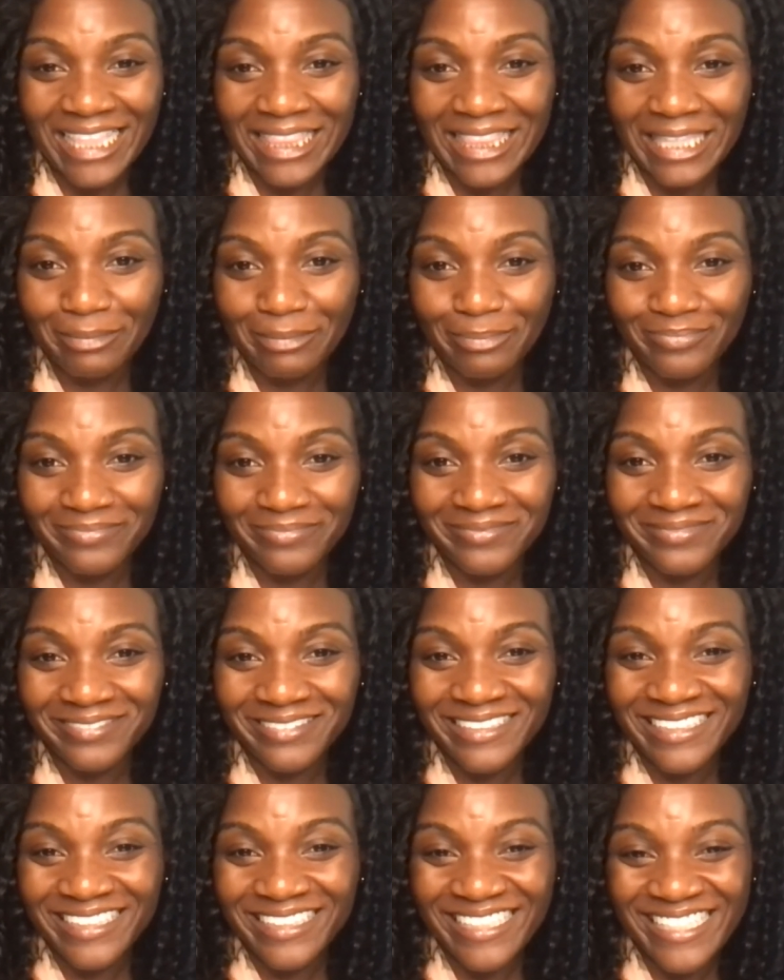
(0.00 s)
them.
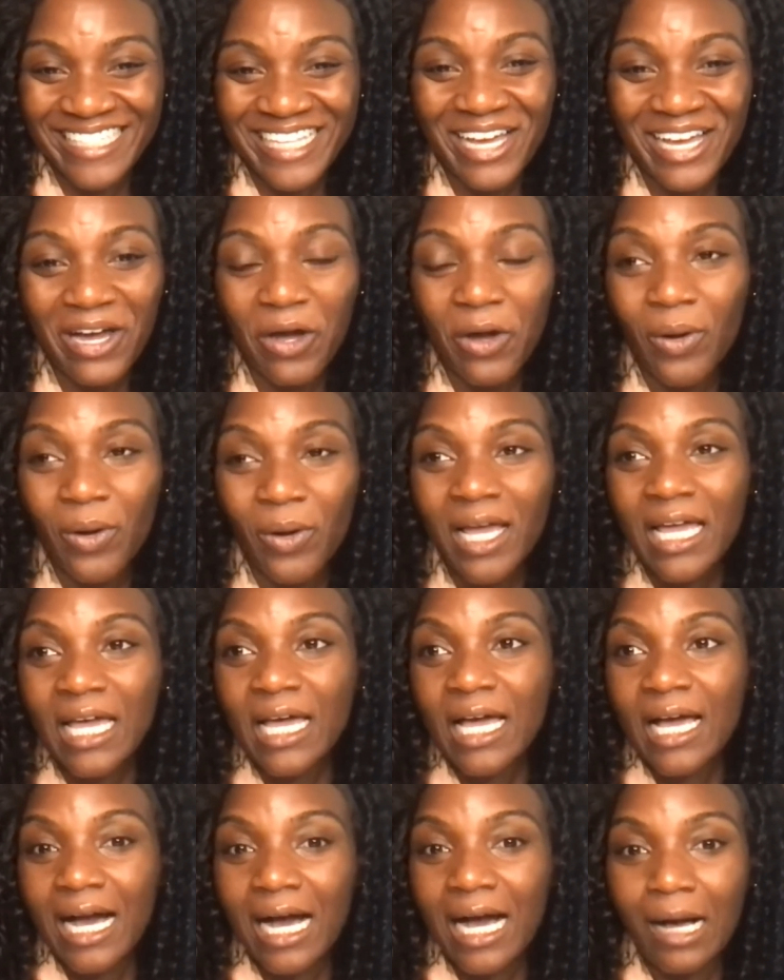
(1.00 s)
So
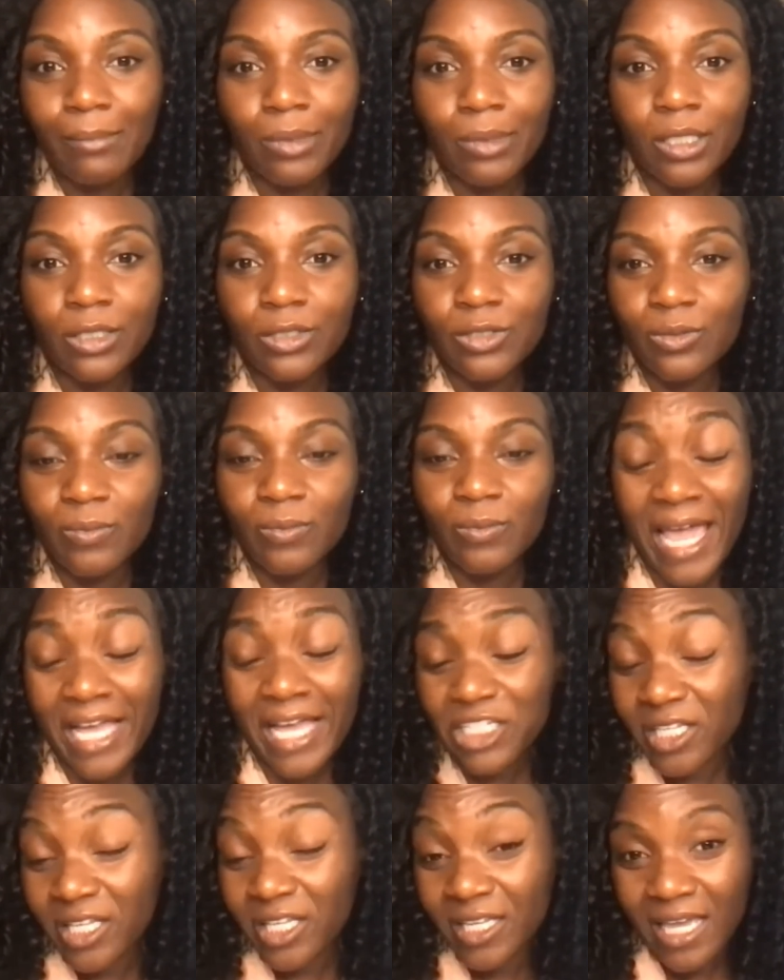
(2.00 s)

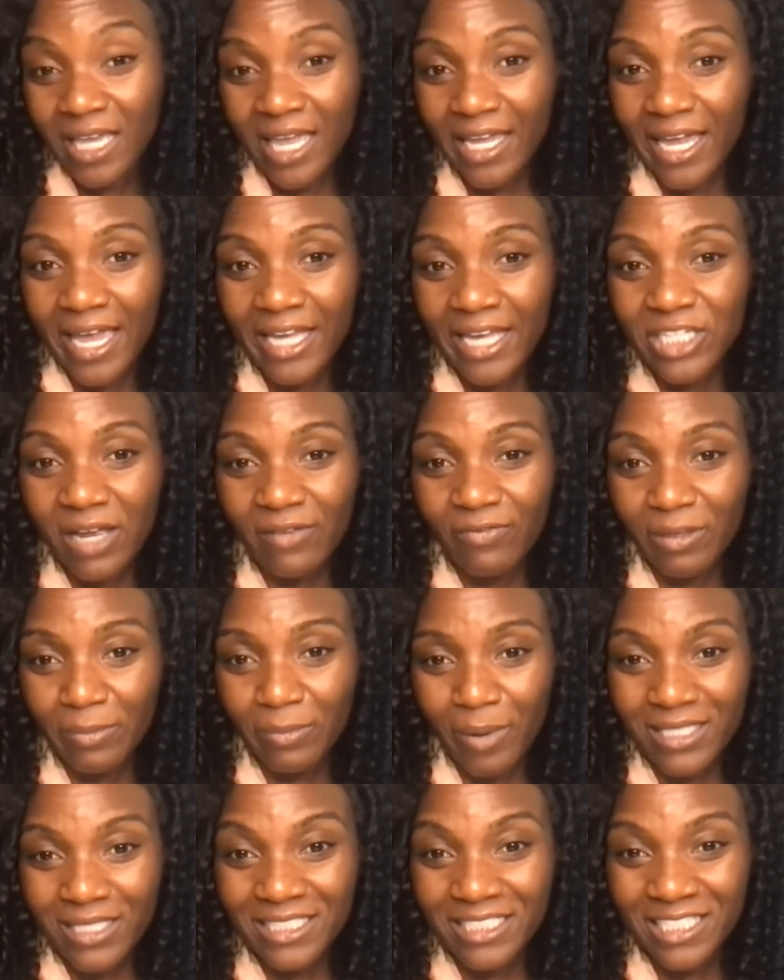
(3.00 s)
actually, HIV
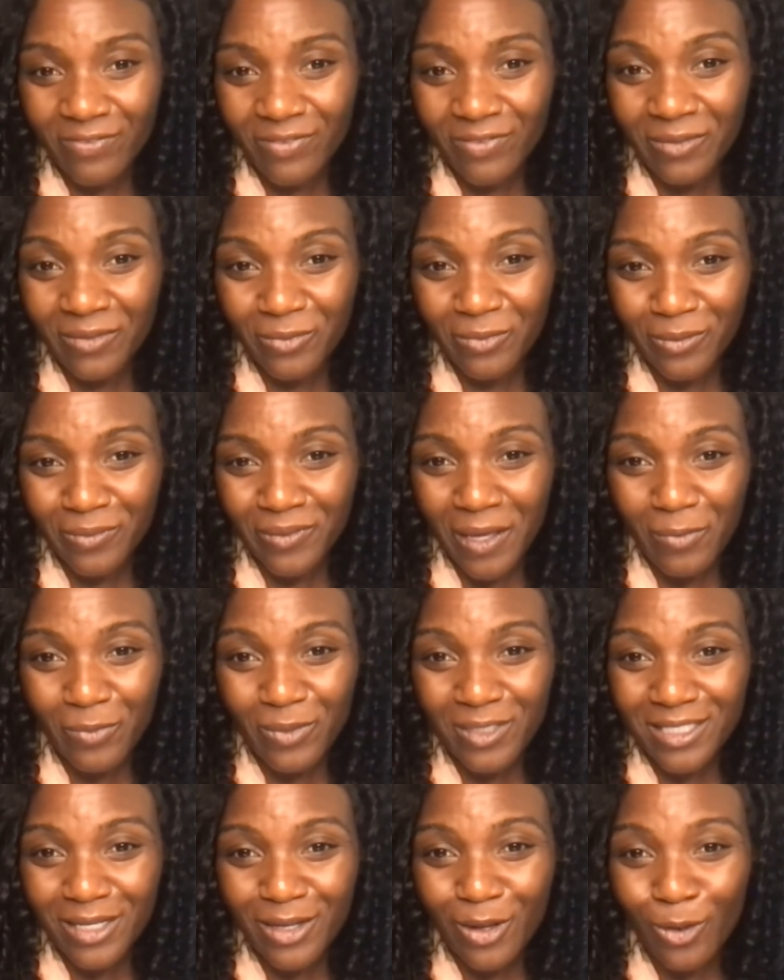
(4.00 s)
positivity, that
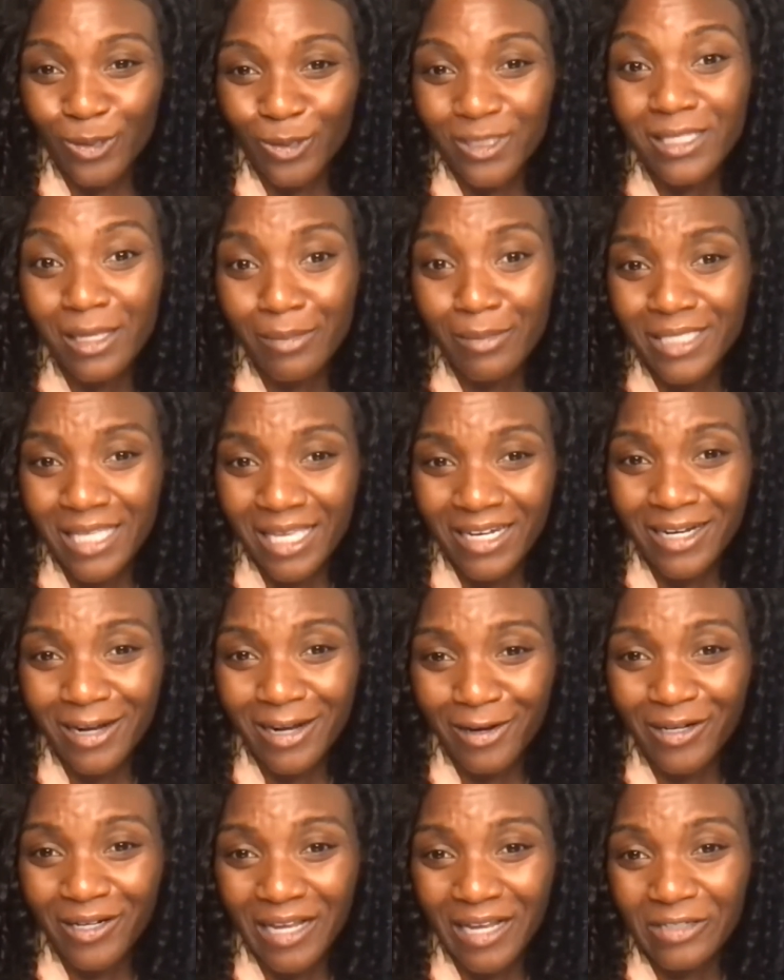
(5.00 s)
was a whole subset
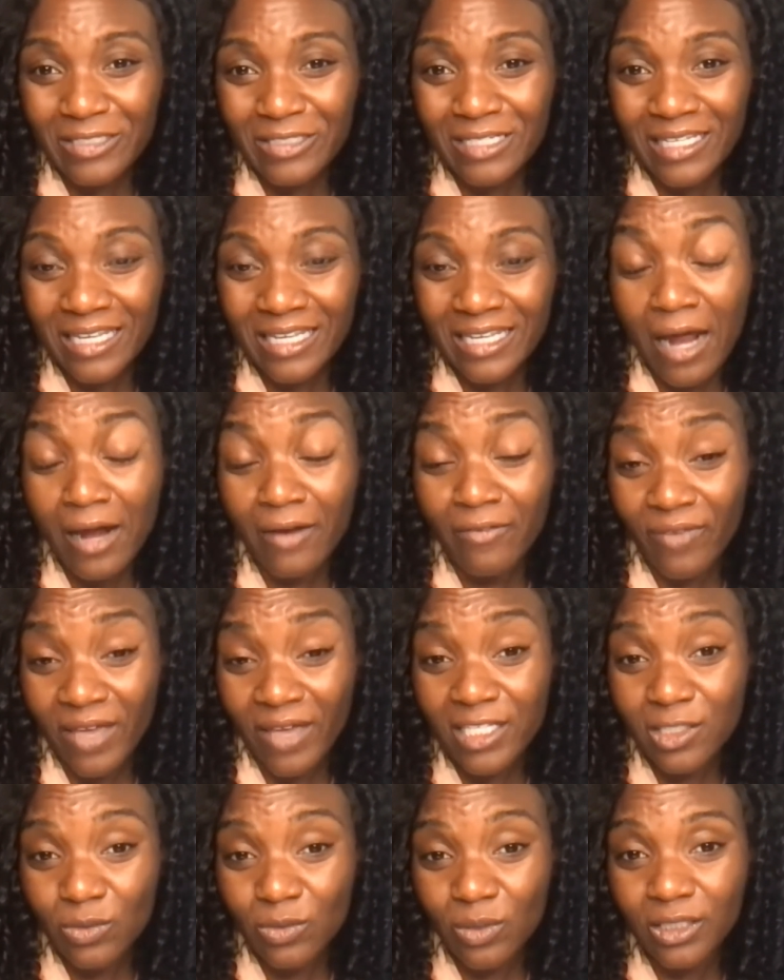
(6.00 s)
in our
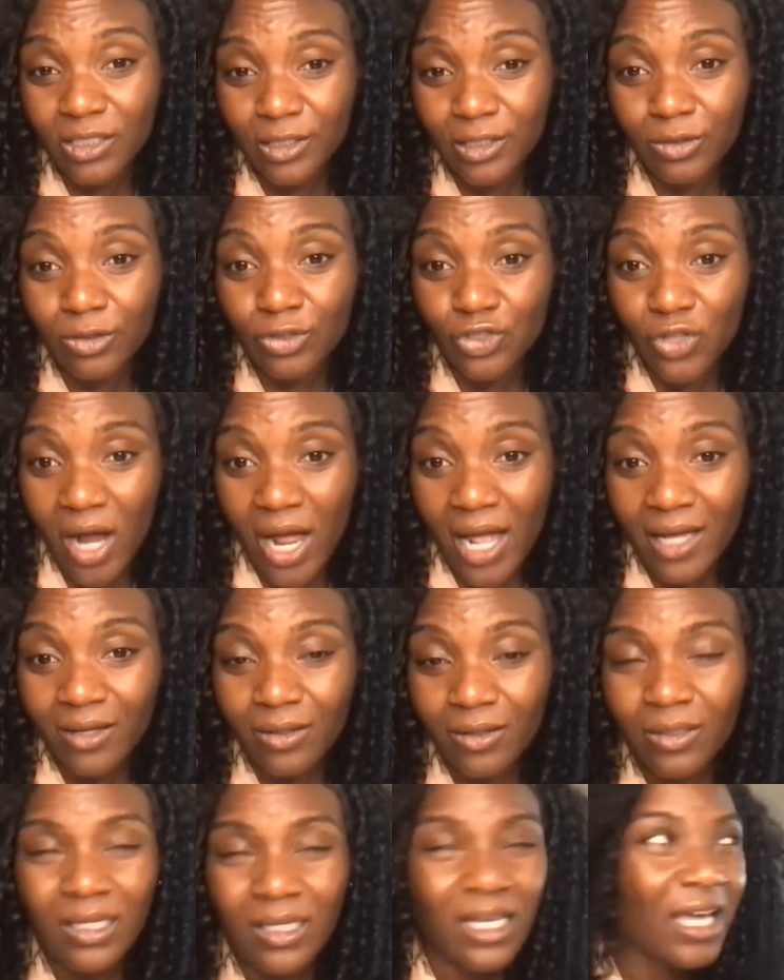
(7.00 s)
phase 3 clinical trial.